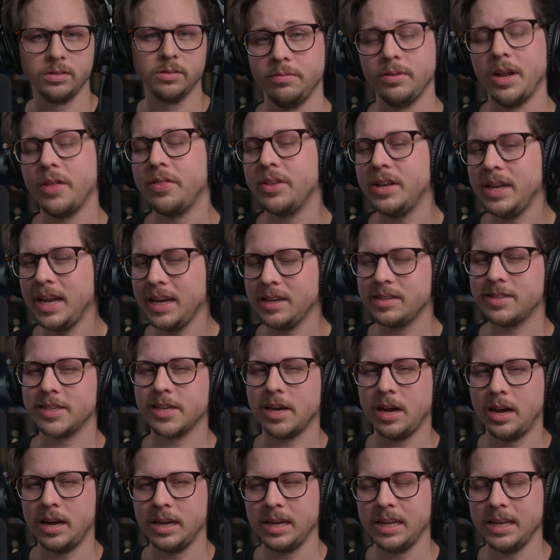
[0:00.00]
Now the next
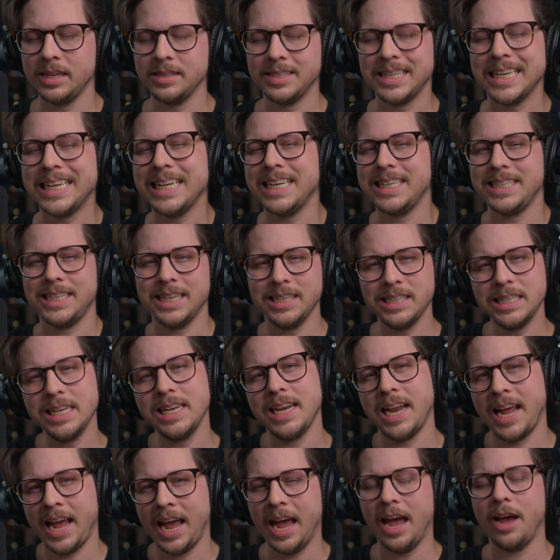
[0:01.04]
con is that it doesn't
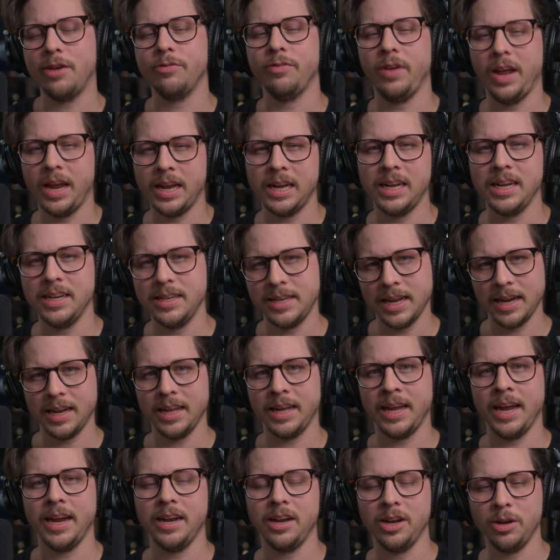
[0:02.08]
have any
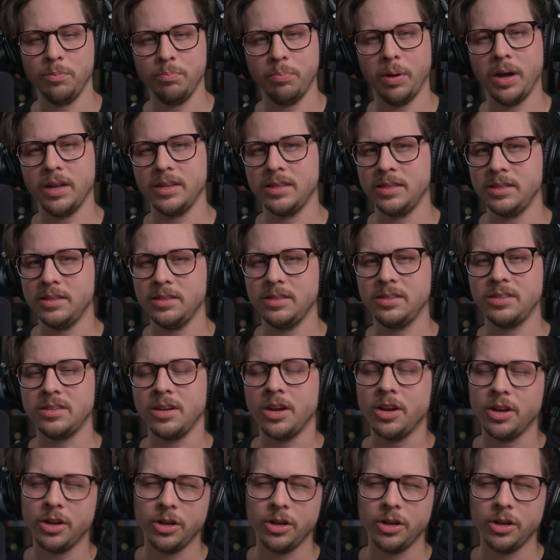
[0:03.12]
dedicated buttons